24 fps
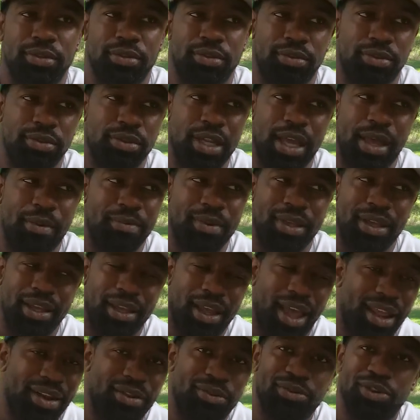You know what I mean?
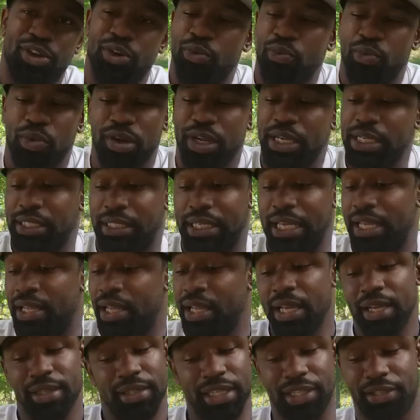I don't know where he's getting
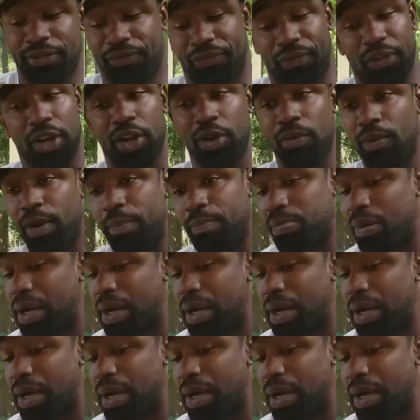this fair one.